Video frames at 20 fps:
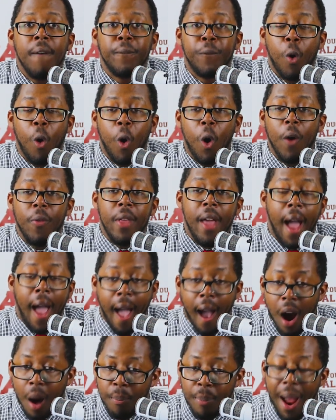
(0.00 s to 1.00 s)
for the
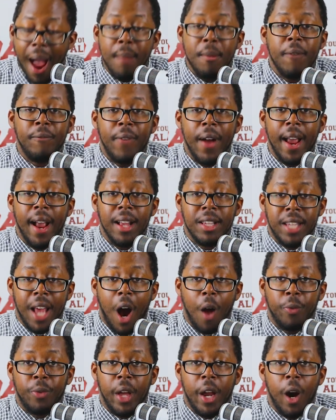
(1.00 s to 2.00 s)
Alabama fans
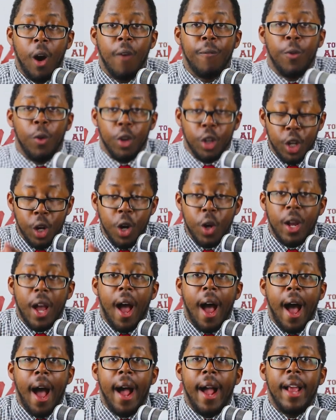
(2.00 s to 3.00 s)
out there, for you
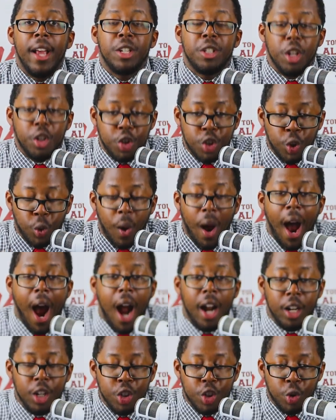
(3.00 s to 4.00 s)
guys, the
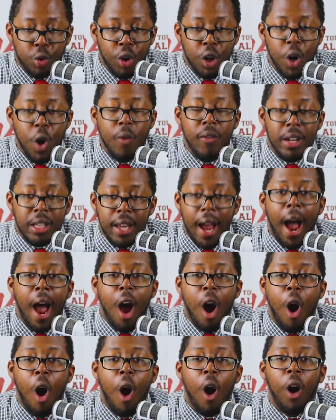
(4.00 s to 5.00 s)
tried and true, the
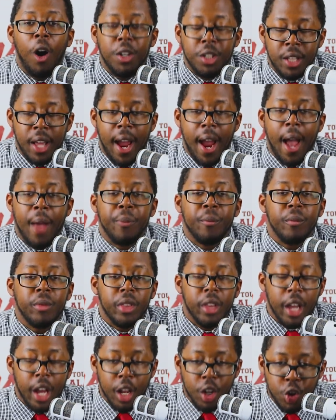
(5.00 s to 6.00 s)
diehards that
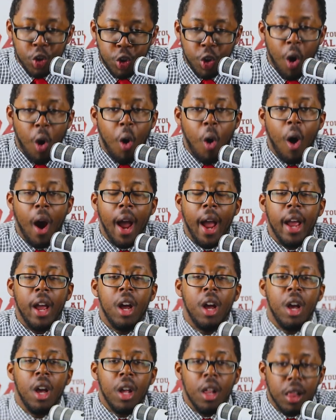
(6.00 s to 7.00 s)
enjoy,
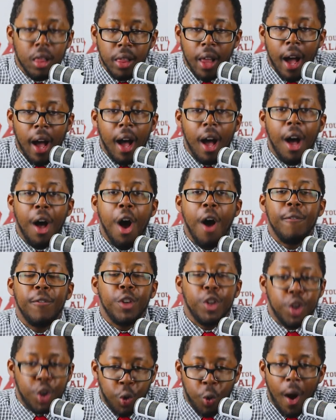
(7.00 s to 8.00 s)

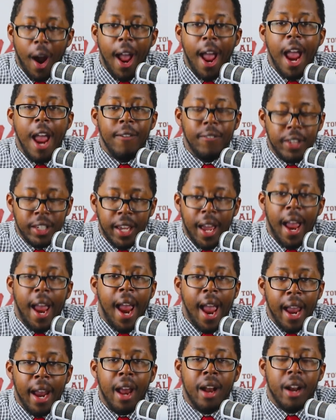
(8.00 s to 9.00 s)
love, crave,
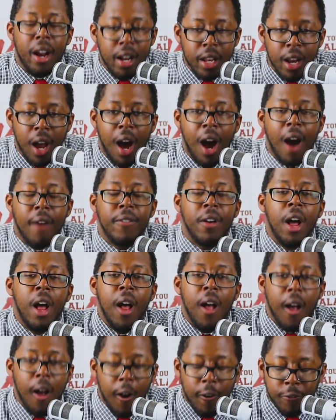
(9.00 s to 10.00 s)
can't get
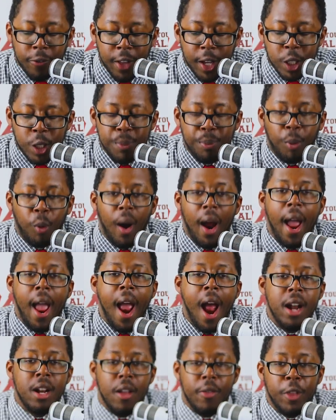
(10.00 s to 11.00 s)
enough of this
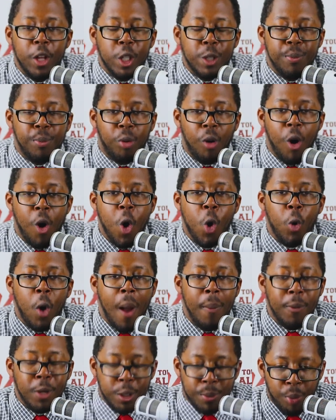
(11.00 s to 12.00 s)
brand, this
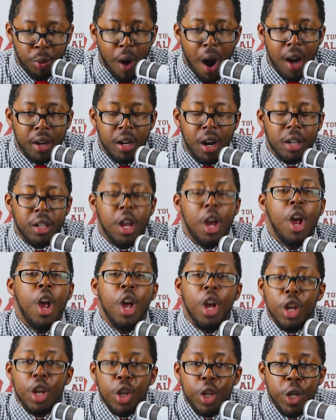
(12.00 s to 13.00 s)
program, this product,
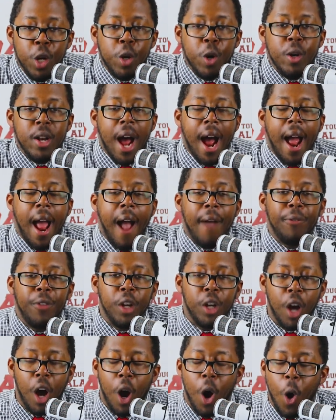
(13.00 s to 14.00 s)
you do not have to
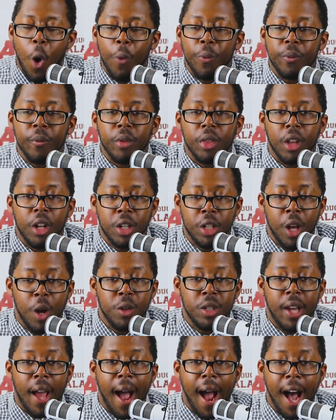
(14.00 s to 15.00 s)
go to
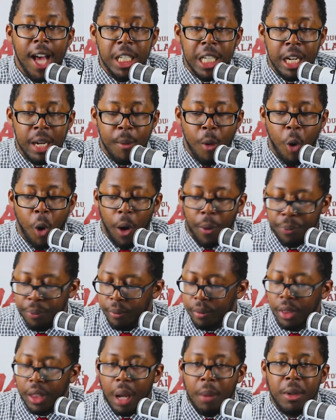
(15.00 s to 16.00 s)
those guys anymore.
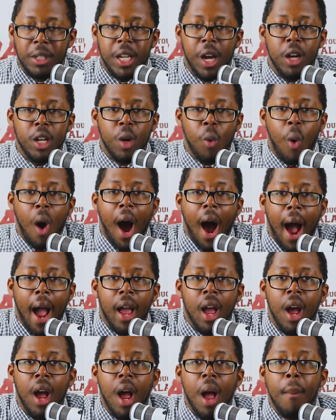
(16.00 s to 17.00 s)
I'm going to tell you
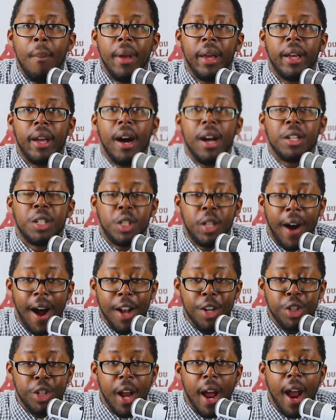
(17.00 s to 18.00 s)
why. Because
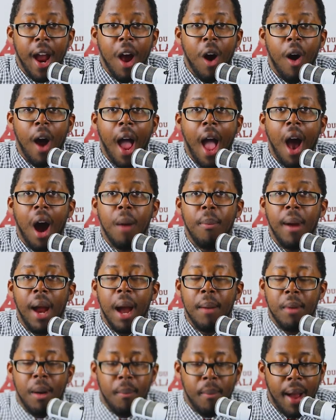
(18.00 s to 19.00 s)
Touchdown
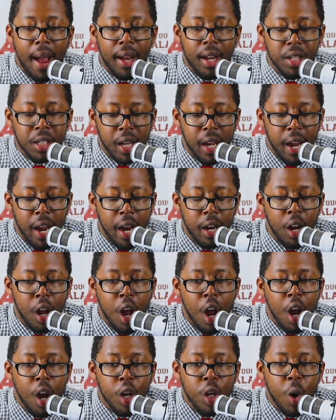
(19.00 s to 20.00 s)
Alabama Magazine,
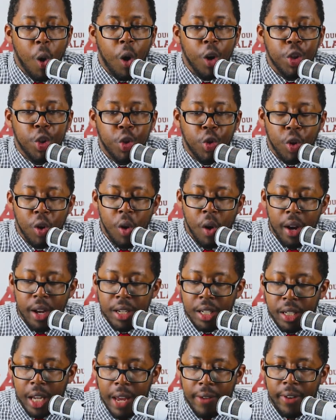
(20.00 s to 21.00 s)
yours
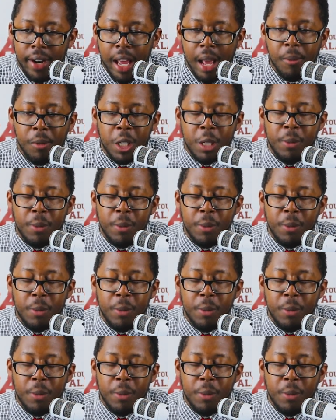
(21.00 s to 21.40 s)
truly, Stephen M.